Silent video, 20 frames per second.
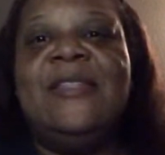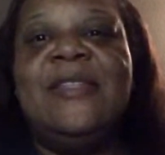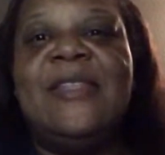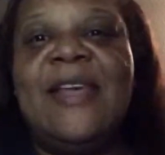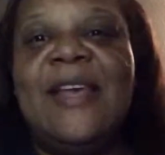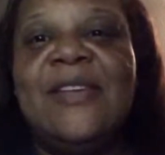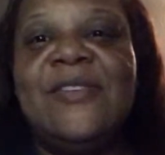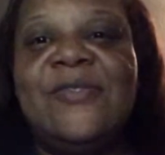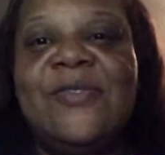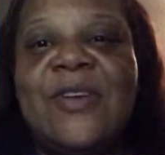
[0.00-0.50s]

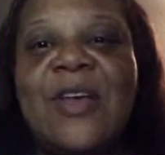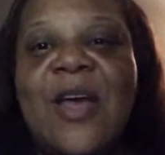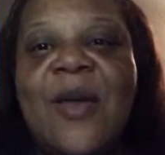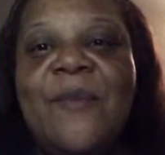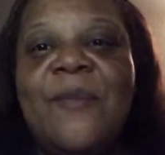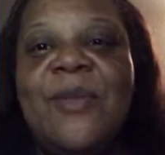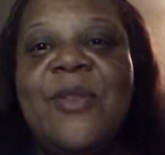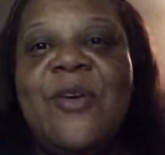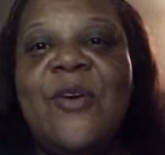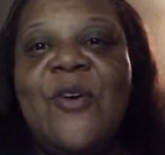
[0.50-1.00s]
Thanks for
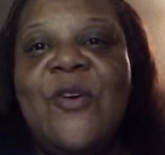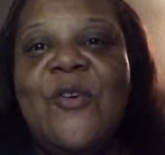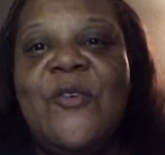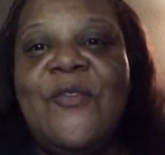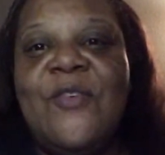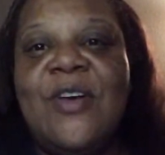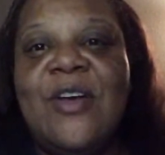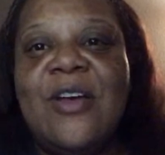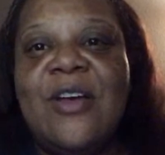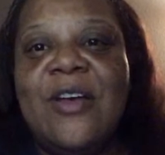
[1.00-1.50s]
coming
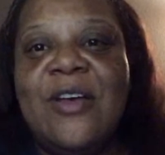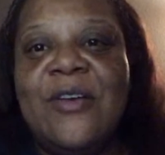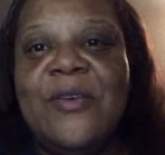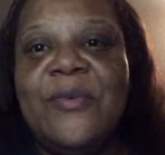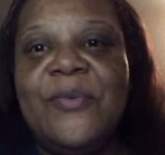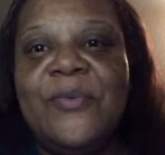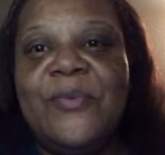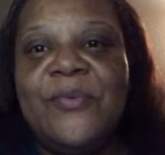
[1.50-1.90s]
over.